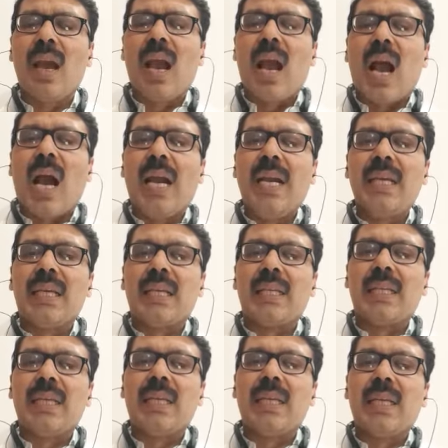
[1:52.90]

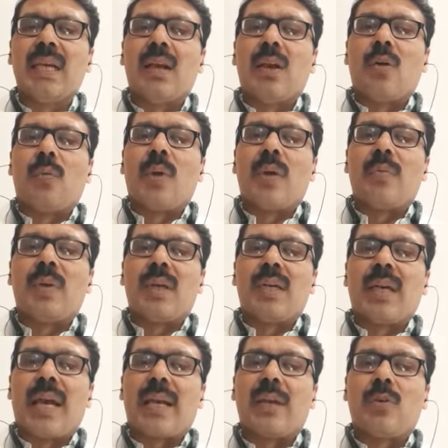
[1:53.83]
Ideally, when we are
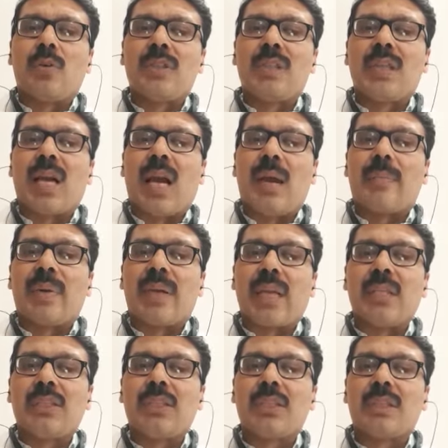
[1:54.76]
diagnosing
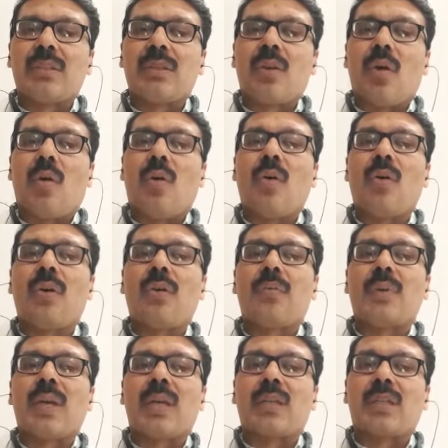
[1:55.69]
hypertension or
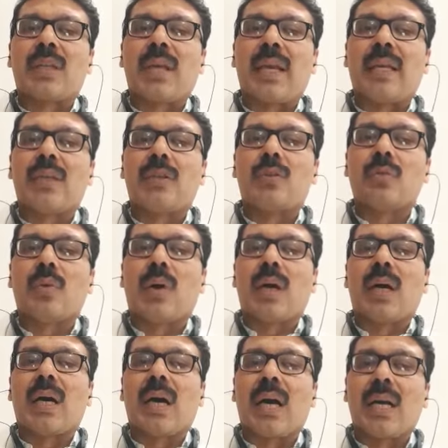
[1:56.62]
we are trying to
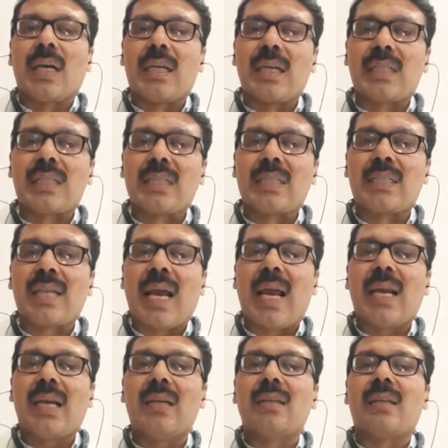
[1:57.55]

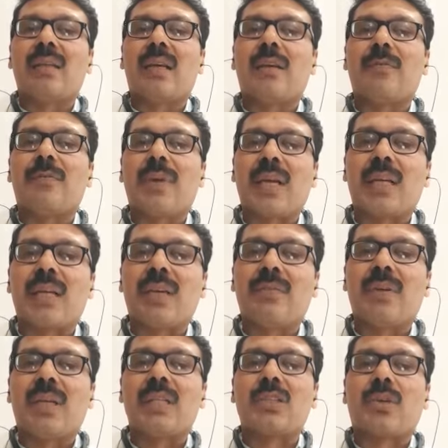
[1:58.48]
understand the
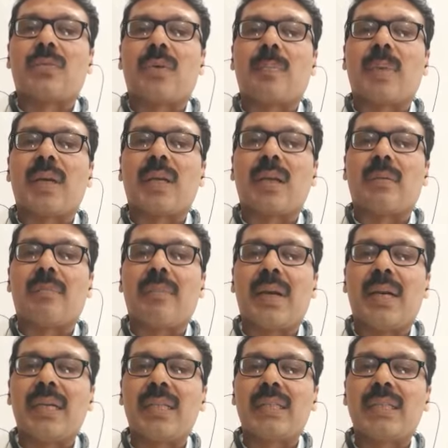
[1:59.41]
effectiveness of a particular
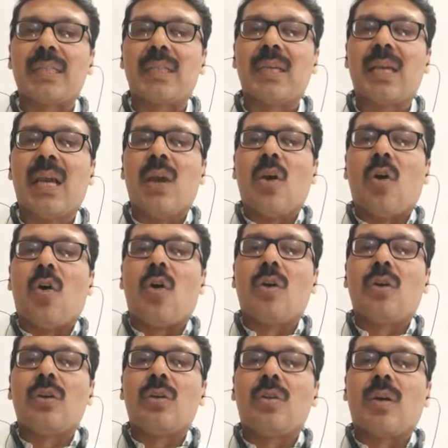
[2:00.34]
medicine
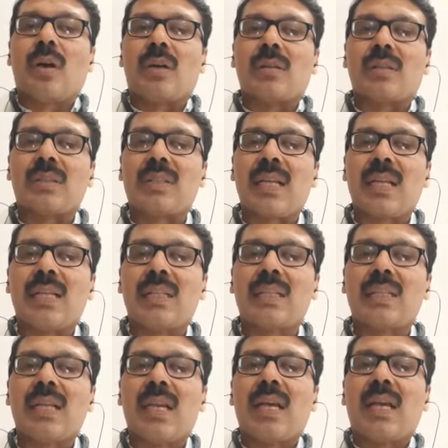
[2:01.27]
onto our
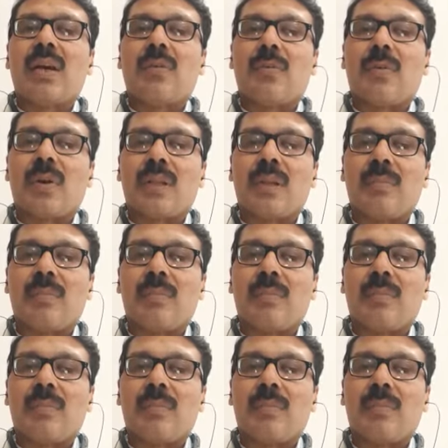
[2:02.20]
cells for the